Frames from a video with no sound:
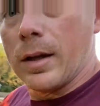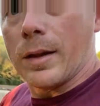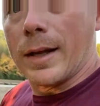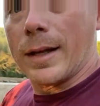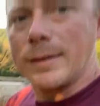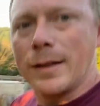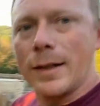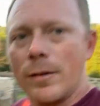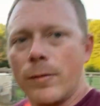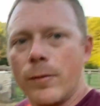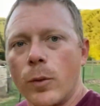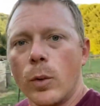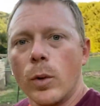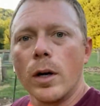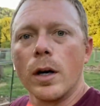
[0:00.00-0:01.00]
that's it
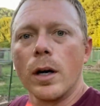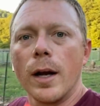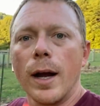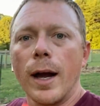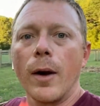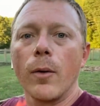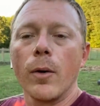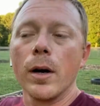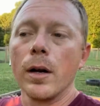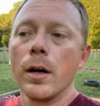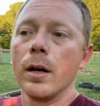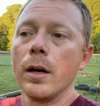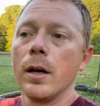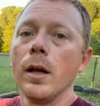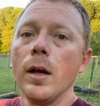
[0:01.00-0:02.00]
for our
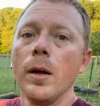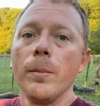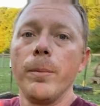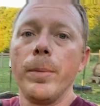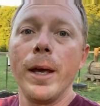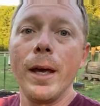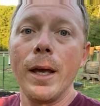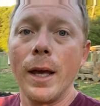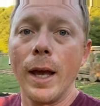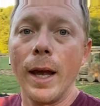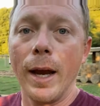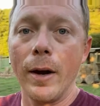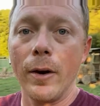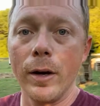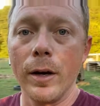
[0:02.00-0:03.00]
pig
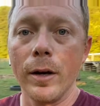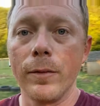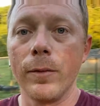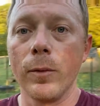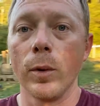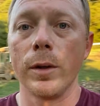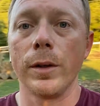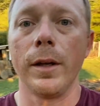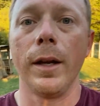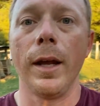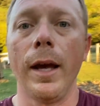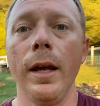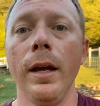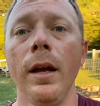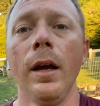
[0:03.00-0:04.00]
area for
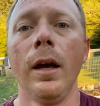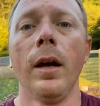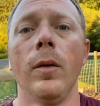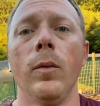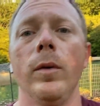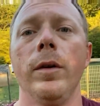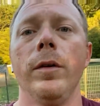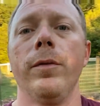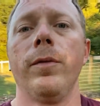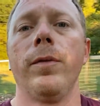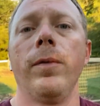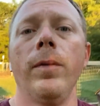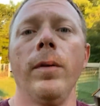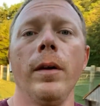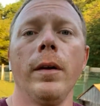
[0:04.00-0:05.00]
today.
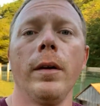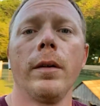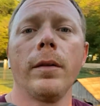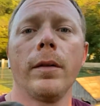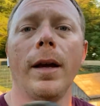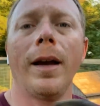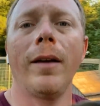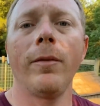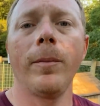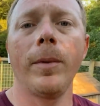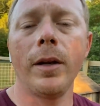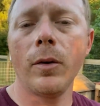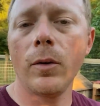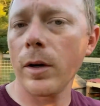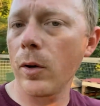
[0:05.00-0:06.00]
Haven't
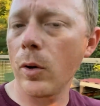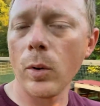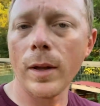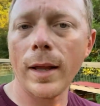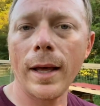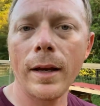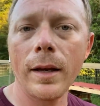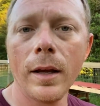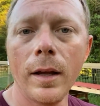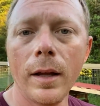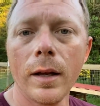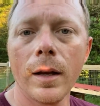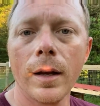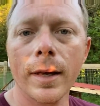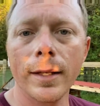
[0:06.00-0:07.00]
been doing a whole lot,
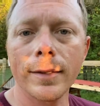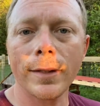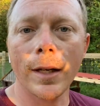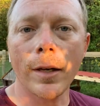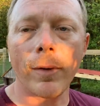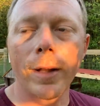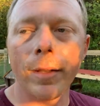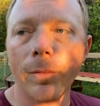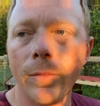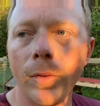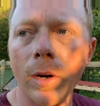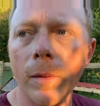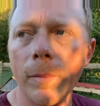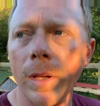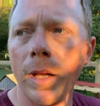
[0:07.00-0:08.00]
like I said, around the
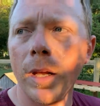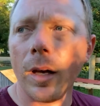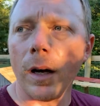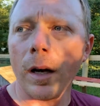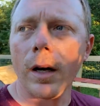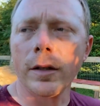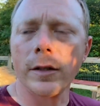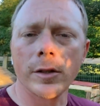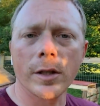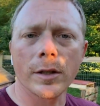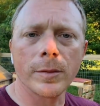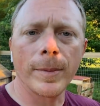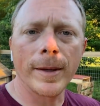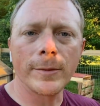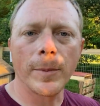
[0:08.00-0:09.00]
farm, just
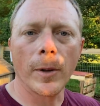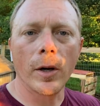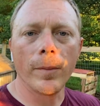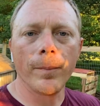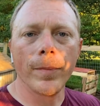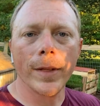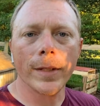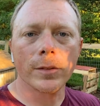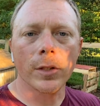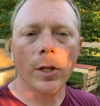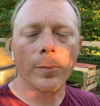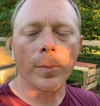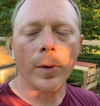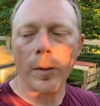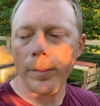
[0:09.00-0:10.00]
because of baseball and
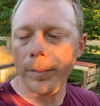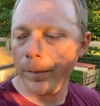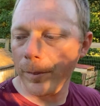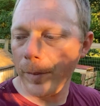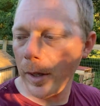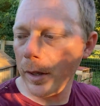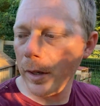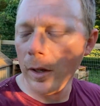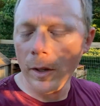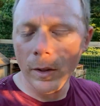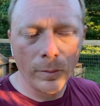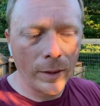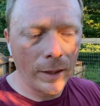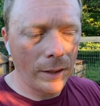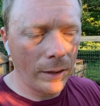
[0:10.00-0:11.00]
softball, but
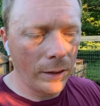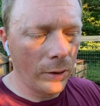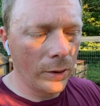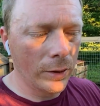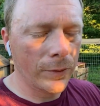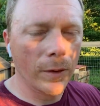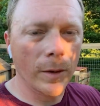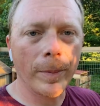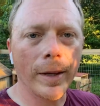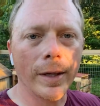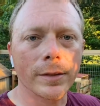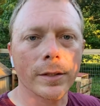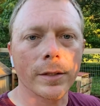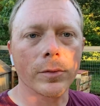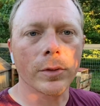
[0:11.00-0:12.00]
we needed to do this for the
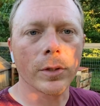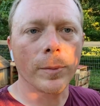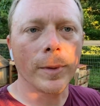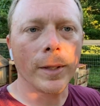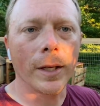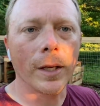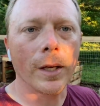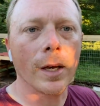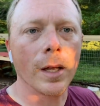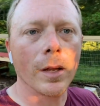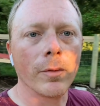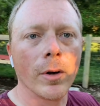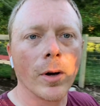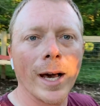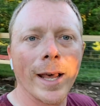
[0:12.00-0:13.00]
pigs because it was gonna
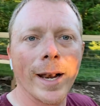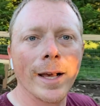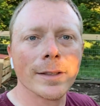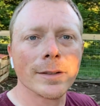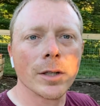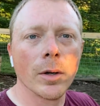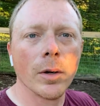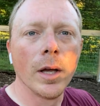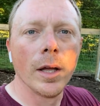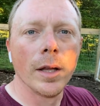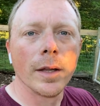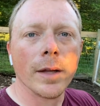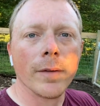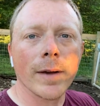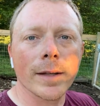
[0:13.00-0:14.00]
be real hot out. So
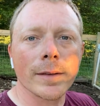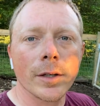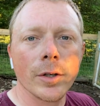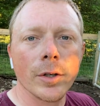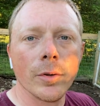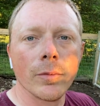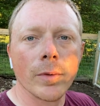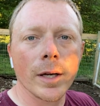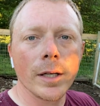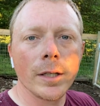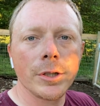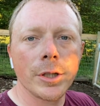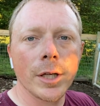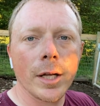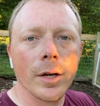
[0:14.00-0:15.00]
they've got their new
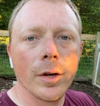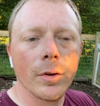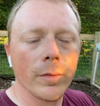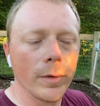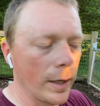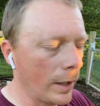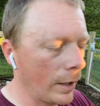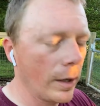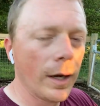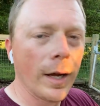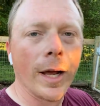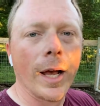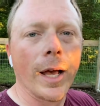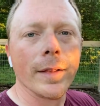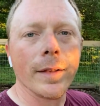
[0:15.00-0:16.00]
run-in shed over there,
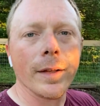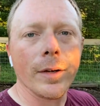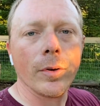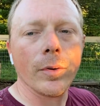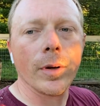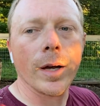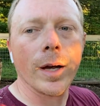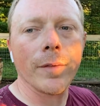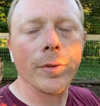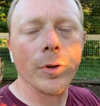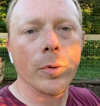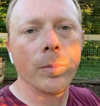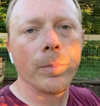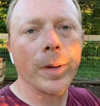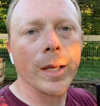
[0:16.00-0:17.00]
and they have a
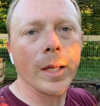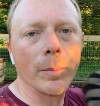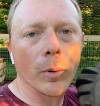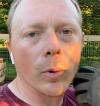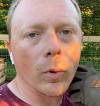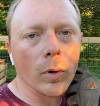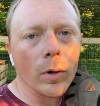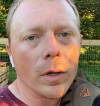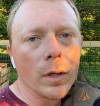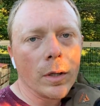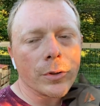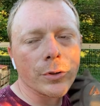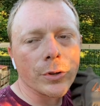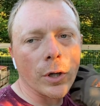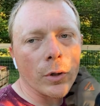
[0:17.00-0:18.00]
new piggy pool.
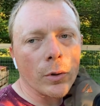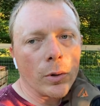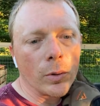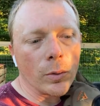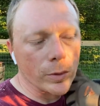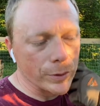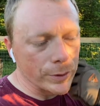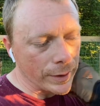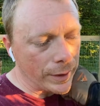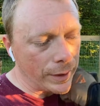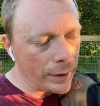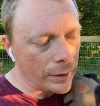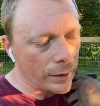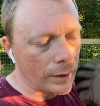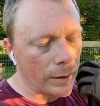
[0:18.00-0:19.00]
So we'll see
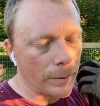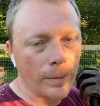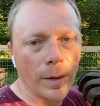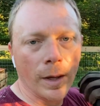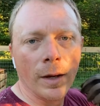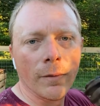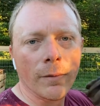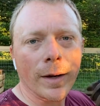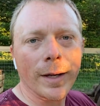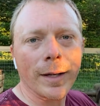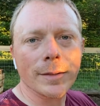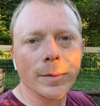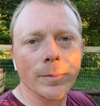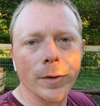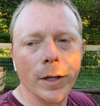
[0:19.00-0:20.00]
if I can
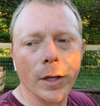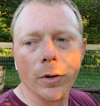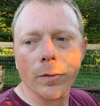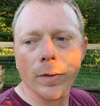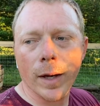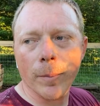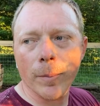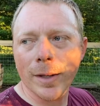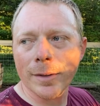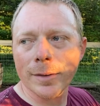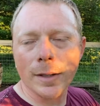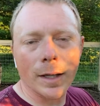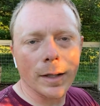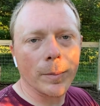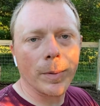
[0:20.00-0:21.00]
get some video of them
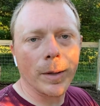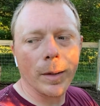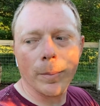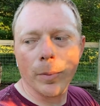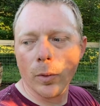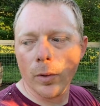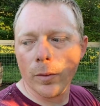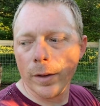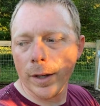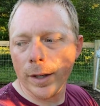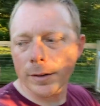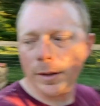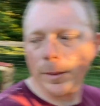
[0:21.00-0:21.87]
inside the piggy pool over the next